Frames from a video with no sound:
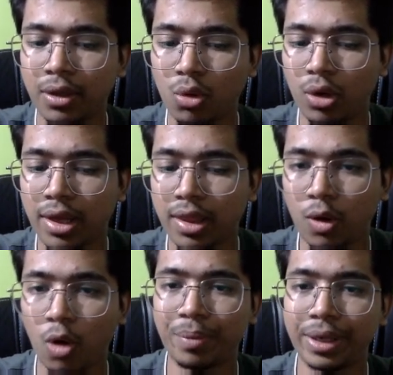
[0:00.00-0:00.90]
So let's
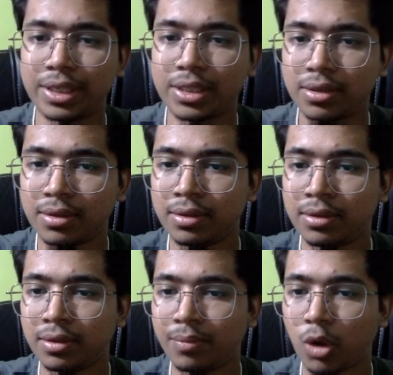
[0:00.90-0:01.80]
copy it,
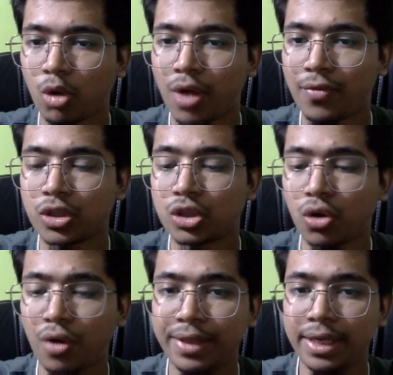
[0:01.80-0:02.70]
because we have to
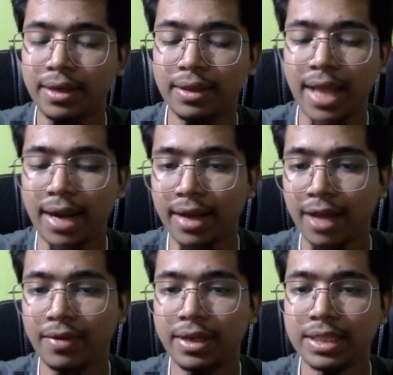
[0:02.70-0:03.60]
store update that type.